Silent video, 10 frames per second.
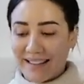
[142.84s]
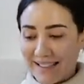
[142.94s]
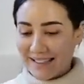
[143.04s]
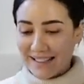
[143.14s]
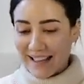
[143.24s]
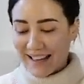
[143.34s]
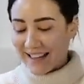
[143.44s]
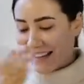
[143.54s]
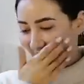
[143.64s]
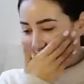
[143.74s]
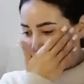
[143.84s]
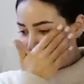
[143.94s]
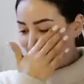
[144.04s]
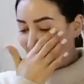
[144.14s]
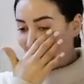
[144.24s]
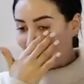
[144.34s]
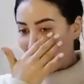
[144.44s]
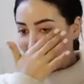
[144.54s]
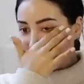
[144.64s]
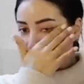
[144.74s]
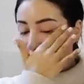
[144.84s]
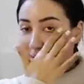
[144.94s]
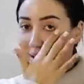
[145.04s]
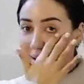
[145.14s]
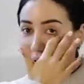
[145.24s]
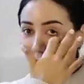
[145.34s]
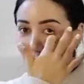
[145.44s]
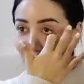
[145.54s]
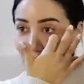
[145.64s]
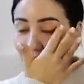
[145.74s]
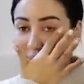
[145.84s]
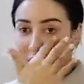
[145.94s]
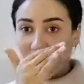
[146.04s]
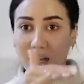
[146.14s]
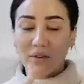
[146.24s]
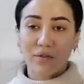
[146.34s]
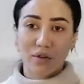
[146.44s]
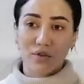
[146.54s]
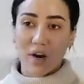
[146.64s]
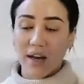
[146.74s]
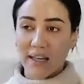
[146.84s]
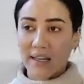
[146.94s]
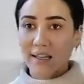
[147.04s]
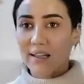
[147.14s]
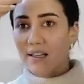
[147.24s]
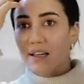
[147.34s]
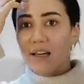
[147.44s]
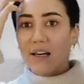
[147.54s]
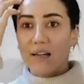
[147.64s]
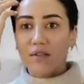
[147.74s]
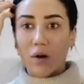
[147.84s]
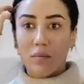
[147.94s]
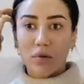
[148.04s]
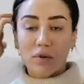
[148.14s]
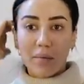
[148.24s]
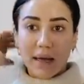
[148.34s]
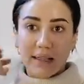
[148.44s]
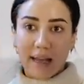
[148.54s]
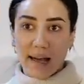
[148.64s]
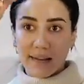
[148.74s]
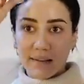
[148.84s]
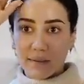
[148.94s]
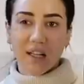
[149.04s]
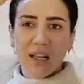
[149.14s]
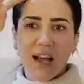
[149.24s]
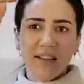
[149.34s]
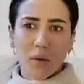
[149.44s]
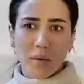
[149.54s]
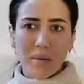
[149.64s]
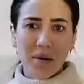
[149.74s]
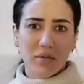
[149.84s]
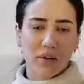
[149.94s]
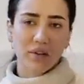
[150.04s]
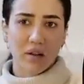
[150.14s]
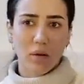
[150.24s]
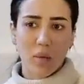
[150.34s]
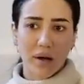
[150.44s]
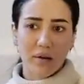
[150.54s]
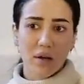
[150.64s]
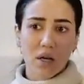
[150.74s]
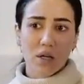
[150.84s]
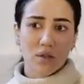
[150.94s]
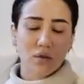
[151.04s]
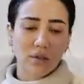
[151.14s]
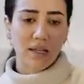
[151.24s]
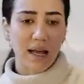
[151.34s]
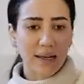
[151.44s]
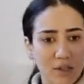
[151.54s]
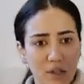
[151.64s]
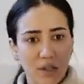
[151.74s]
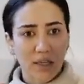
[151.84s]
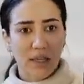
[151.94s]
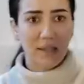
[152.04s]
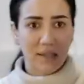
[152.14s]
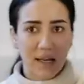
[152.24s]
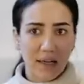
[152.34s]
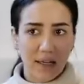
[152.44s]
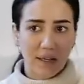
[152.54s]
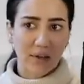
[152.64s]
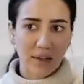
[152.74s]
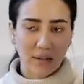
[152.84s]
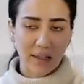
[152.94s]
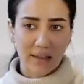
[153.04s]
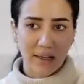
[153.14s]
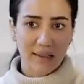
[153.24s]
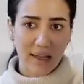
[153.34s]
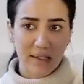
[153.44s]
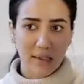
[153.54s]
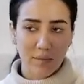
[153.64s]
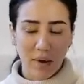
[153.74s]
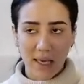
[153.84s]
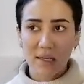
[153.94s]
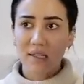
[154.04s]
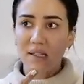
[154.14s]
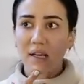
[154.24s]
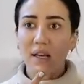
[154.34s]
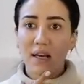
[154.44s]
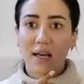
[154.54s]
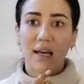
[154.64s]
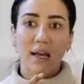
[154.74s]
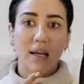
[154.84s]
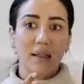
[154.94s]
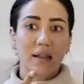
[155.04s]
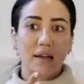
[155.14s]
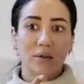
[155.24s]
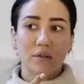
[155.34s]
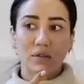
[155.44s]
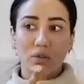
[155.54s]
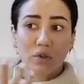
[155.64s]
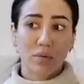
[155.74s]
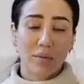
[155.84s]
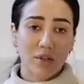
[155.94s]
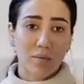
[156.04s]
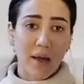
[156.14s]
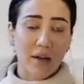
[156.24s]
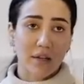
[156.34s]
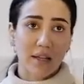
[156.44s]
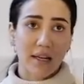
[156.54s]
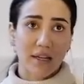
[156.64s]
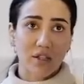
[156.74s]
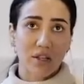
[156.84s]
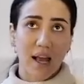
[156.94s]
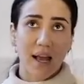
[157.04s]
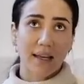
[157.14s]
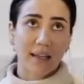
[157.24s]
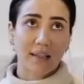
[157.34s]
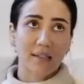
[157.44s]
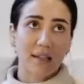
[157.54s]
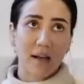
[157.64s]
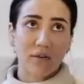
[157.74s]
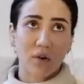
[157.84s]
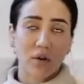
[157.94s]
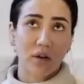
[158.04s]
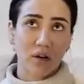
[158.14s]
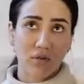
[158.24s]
it's like uh, it's basically um, the thing for drying so I'm gonna buy that. A nice one, maybe a vertical one, so that actually it's kind of like like takes less space, and that's gonna be much better than actually hanging stuff on a